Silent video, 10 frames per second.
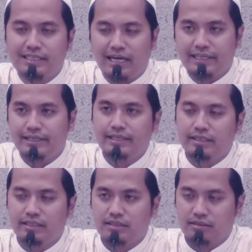
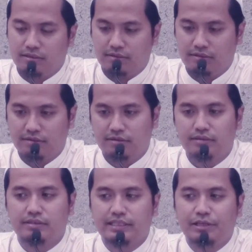idea
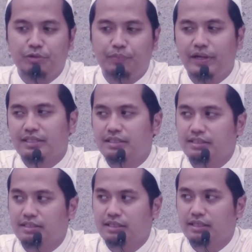that we
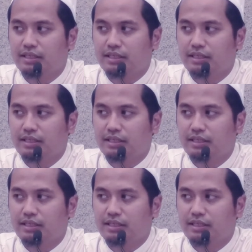practice